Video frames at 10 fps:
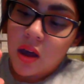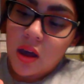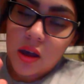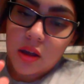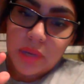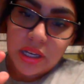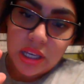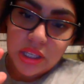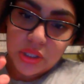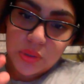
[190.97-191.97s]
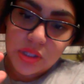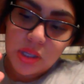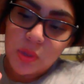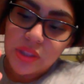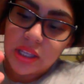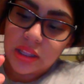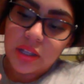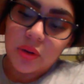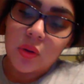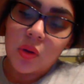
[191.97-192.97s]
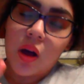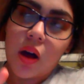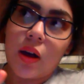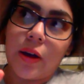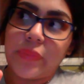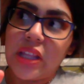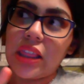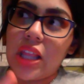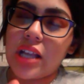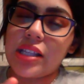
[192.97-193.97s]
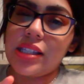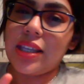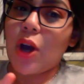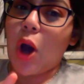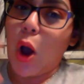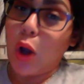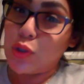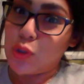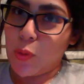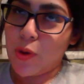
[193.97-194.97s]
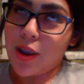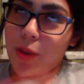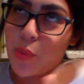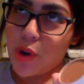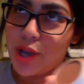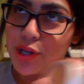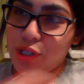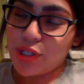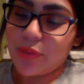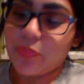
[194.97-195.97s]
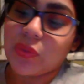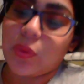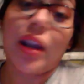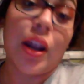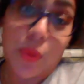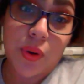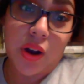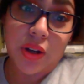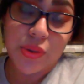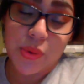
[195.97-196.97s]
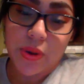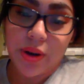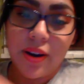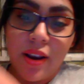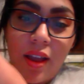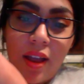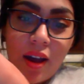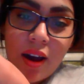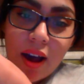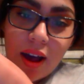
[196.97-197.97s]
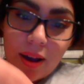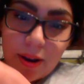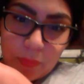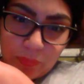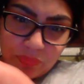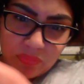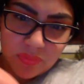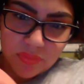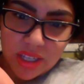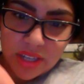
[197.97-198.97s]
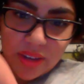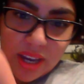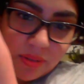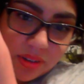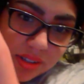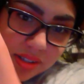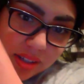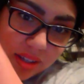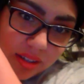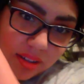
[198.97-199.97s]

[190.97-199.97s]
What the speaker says: and I use it with a little Luxie contouring brush, and I don't contour. Yeah, you can't really see it,